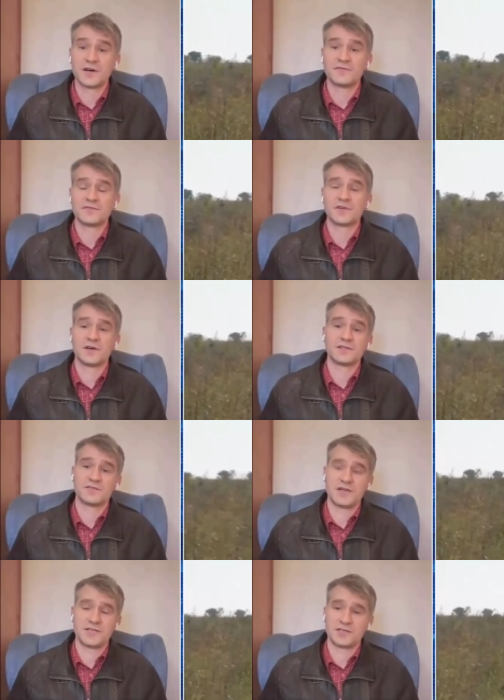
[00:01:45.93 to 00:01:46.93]
of
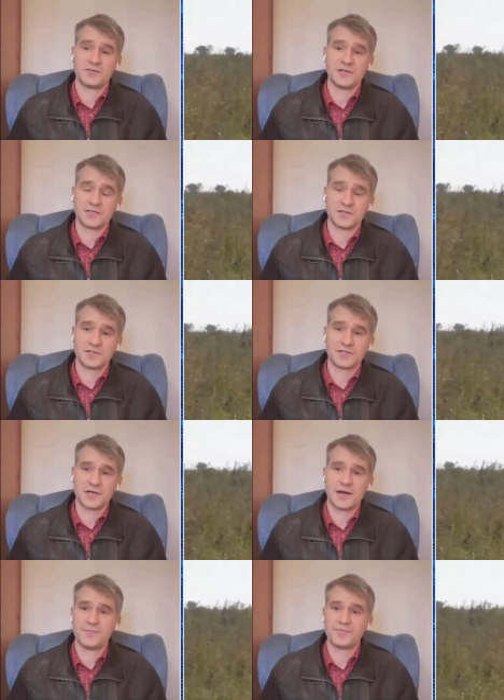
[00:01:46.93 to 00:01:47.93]
conservation
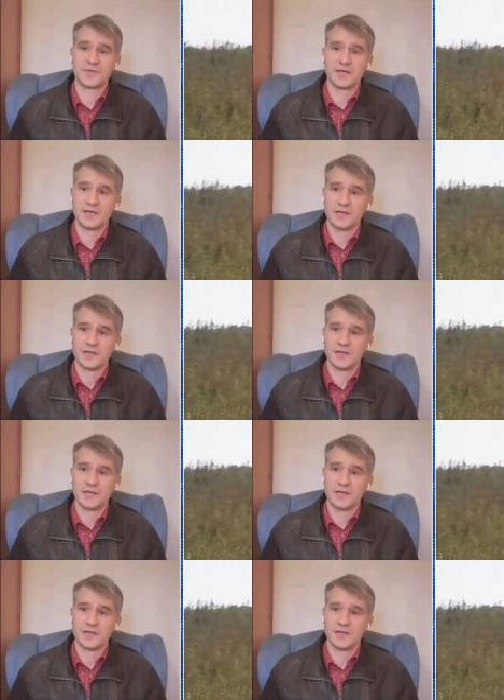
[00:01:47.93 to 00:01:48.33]
research, um,